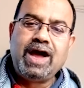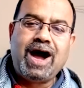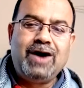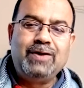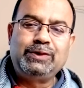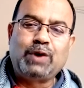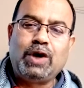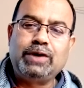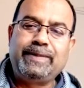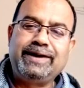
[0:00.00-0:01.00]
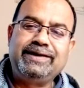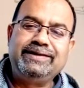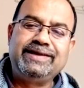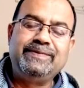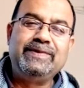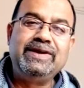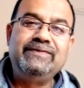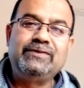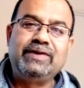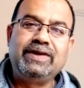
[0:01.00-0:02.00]
how thought patterns and
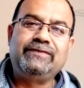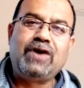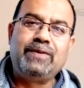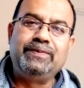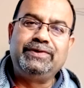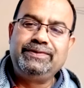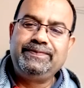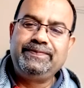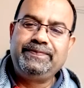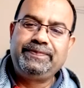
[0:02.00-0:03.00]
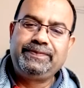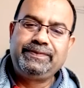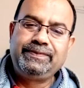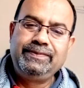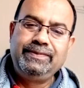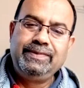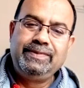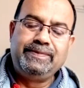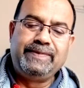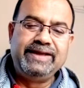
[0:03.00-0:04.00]
beliefs were formed
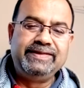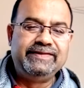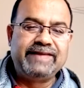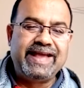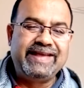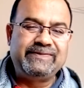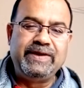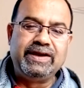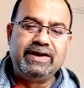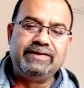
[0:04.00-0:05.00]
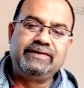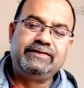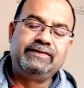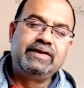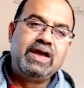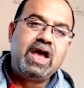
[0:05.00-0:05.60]
by these experiences.